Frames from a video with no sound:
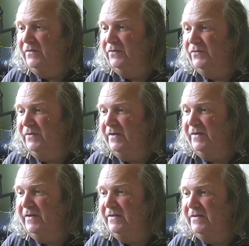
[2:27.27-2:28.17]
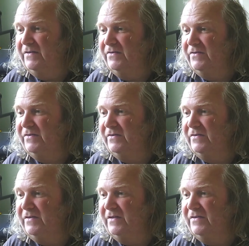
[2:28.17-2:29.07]
Uh, he's also got a nineteen
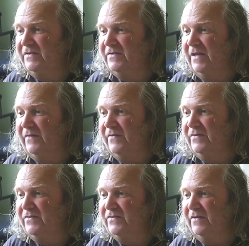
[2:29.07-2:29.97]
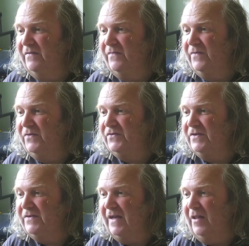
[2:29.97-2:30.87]
sixty-seven Sound
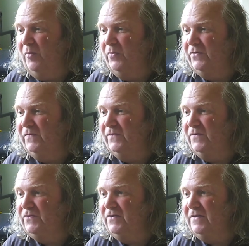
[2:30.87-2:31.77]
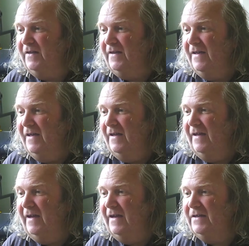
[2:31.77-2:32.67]
four six zero, but unfortunately
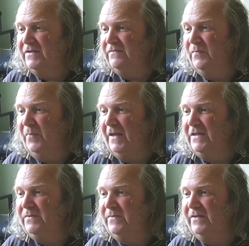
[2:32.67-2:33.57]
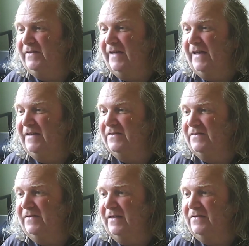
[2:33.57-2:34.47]
it has a replacement
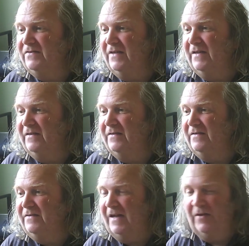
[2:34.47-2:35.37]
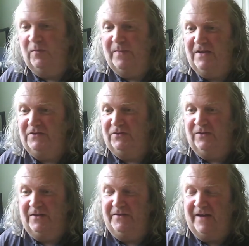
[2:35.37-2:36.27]
case, handset and dial
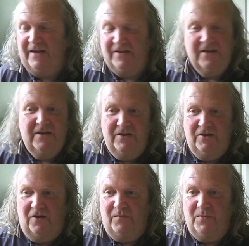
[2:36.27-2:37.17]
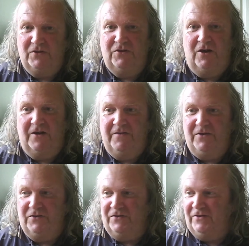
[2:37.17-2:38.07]
bezel and that. Not for much
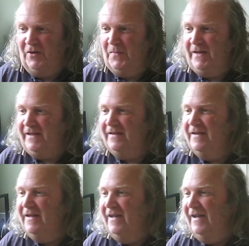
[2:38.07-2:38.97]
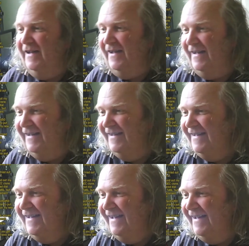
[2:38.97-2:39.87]
longer it doesn't, Dominic.
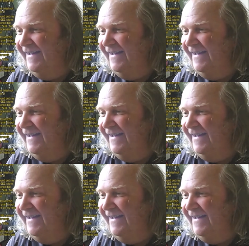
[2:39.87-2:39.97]
um...